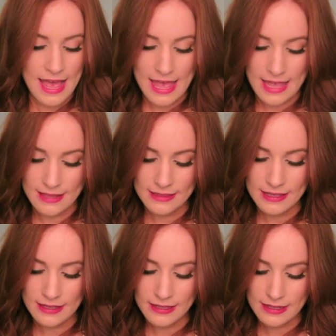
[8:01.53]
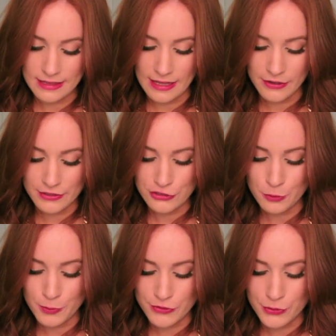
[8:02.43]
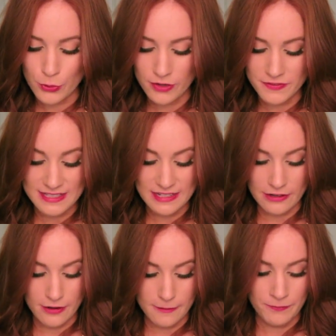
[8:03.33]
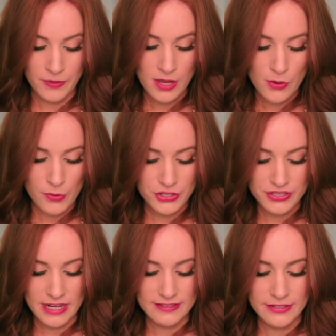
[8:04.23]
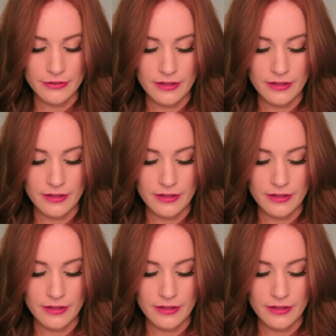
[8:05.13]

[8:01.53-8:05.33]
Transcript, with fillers: And the Clarins Super Restorative Serum, which is nice too.